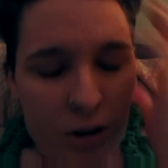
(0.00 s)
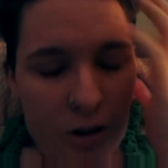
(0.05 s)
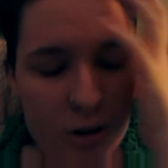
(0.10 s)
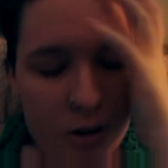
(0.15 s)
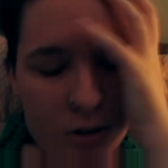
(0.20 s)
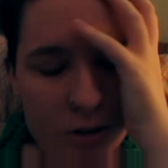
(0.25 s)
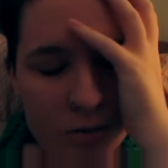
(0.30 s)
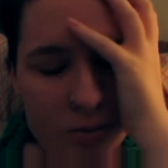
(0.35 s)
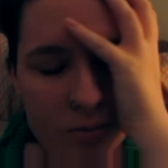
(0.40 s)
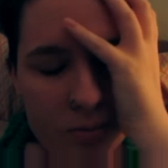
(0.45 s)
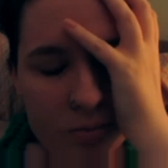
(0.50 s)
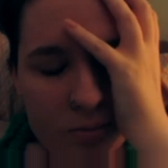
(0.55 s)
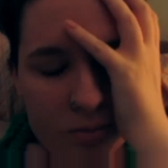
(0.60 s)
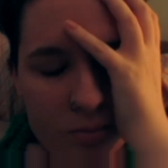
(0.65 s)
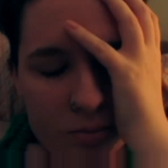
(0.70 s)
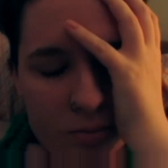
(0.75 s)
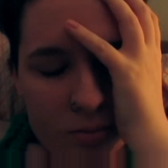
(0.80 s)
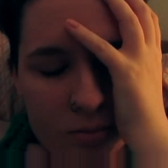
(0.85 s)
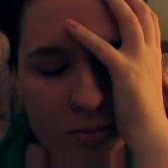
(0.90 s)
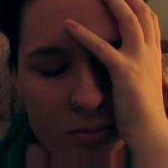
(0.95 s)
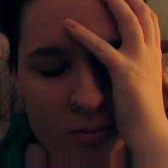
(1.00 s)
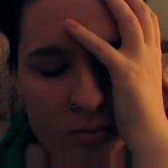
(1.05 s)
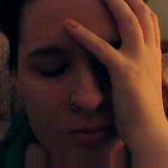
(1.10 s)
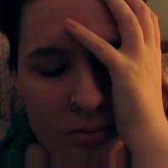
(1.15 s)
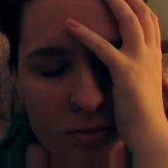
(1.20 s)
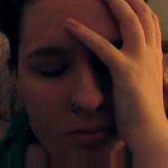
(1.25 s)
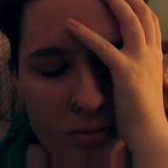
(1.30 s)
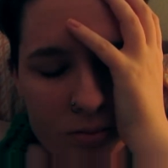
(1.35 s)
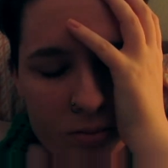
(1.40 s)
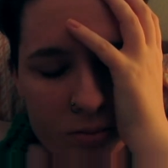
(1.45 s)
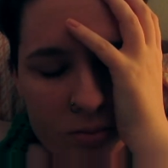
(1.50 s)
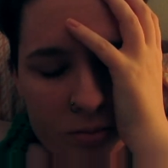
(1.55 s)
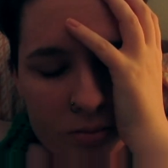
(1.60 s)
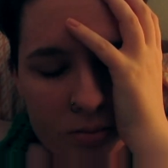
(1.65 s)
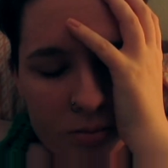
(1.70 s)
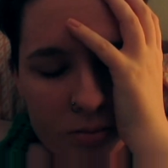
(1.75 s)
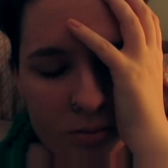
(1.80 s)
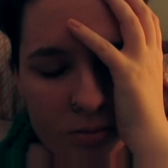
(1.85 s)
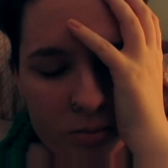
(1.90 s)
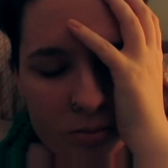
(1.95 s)

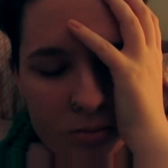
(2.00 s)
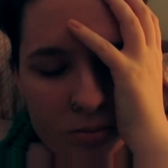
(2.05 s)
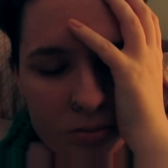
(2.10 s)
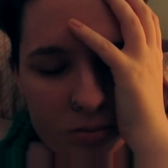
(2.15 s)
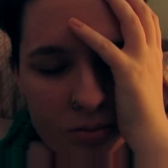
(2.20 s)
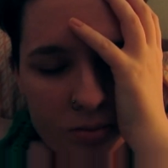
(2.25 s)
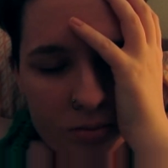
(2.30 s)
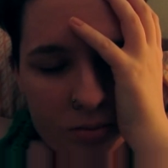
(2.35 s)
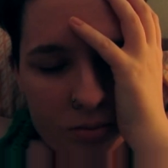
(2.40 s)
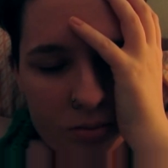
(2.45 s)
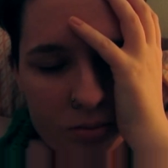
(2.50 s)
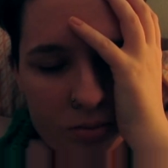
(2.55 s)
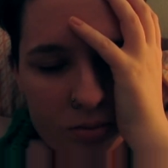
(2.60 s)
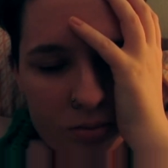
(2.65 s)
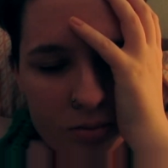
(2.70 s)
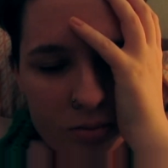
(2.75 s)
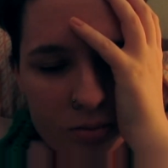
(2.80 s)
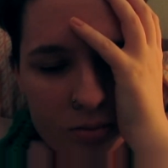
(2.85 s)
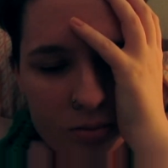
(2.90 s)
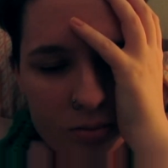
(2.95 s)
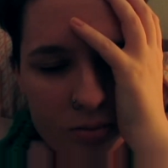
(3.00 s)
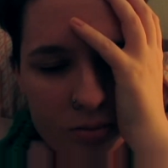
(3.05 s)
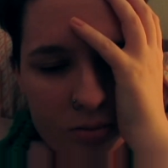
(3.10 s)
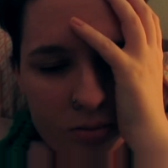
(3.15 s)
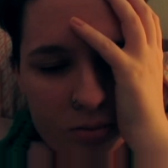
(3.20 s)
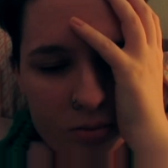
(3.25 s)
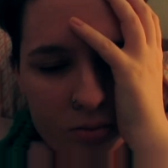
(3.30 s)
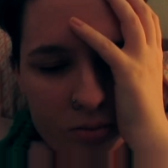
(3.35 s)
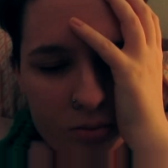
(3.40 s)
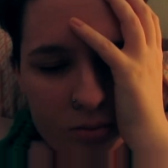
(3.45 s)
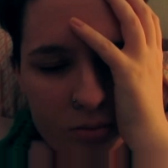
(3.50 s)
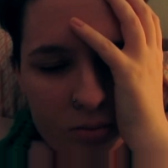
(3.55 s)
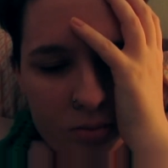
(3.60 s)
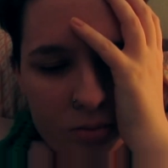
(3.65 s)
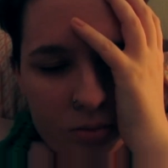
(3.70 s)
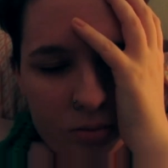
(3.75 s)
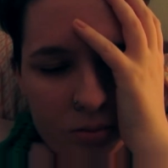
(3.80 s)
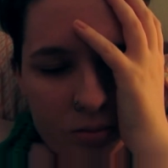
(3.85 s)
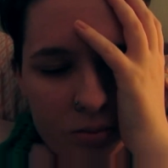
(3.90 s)
Nobody speaks.